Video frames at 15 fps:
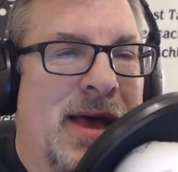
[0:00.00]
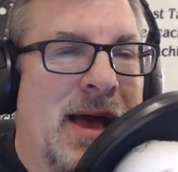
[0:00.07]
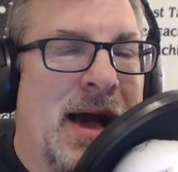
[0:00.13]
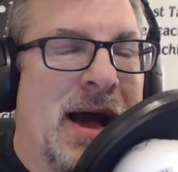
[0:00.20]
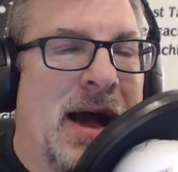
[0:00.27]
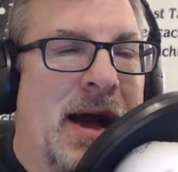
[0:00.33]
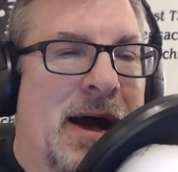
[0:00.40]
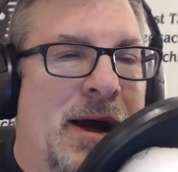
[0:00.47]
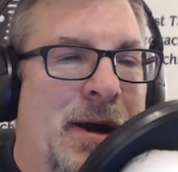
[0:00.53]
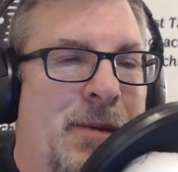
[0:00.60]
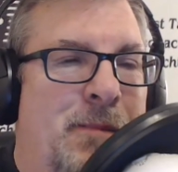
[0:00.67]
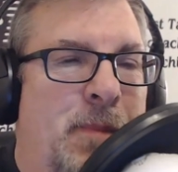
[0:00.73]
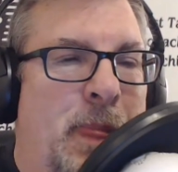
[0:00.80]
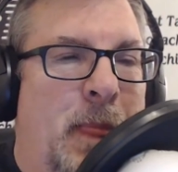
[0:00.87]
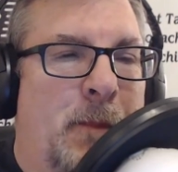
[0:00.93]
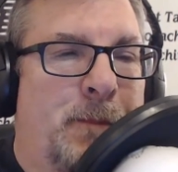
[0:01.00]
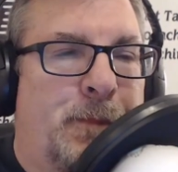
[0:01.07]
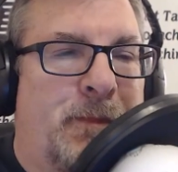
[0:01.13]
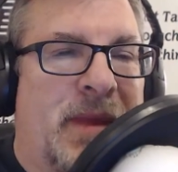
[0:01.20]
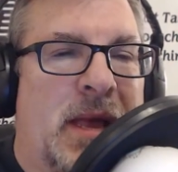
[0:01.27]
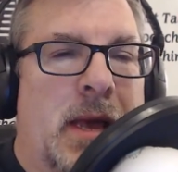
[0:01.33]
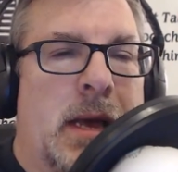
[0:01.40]
Um,
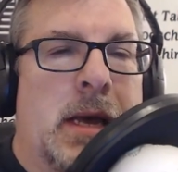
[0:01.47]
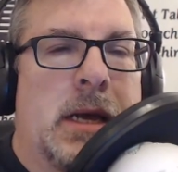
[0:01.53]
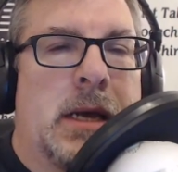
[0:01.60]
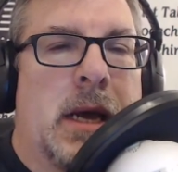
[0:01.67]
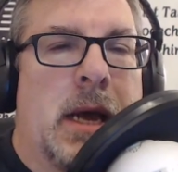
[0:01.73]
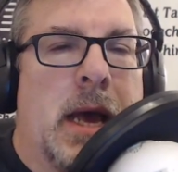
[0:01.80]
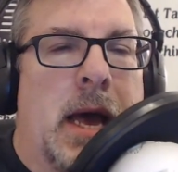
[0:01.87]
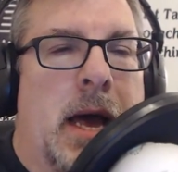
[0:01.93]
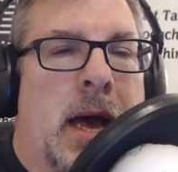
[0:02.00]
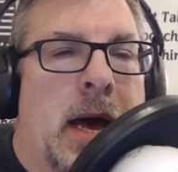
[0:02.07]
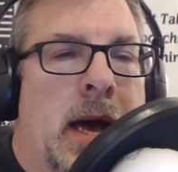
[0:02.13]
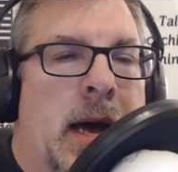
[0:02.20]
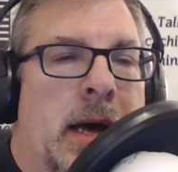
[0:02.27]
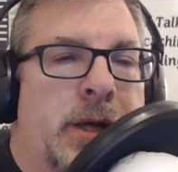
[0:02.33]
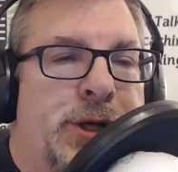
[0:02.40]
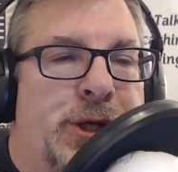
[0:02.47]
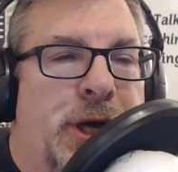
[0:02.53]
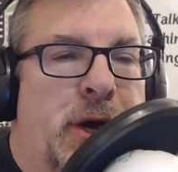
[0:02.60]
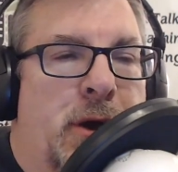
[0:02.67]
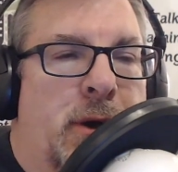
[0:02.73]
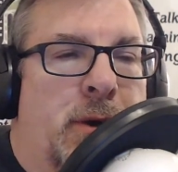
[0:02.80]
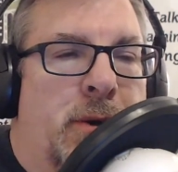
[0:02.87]

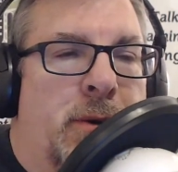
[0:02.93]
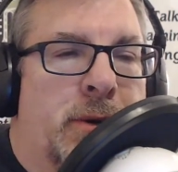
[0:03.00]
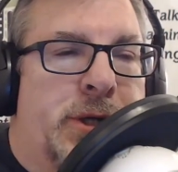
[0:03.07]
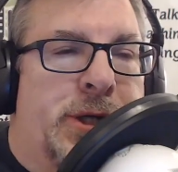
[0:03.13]
Geo